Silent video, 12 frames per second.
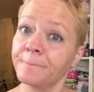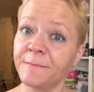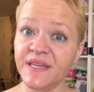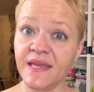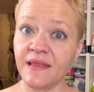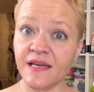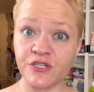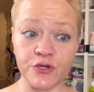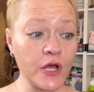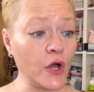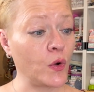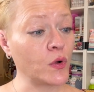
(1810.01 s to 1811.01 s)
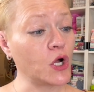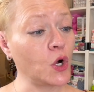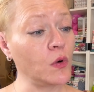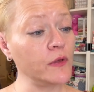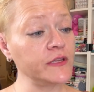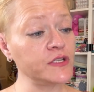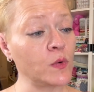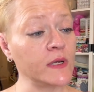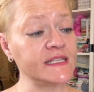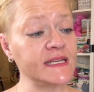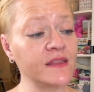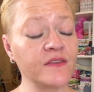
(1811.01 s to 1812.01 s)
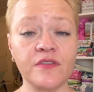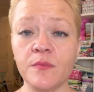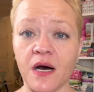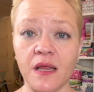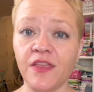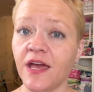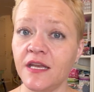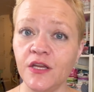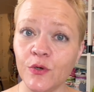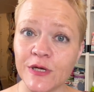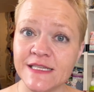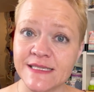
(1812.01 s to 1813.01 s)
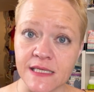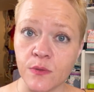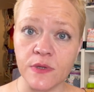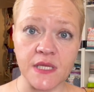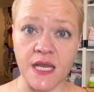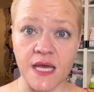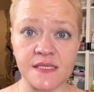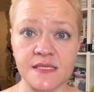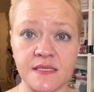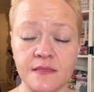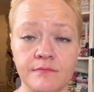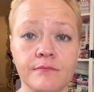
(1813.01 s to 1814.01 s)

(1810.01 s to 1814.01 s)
But they let you know. Go on the 20th of the month, and you can see what the next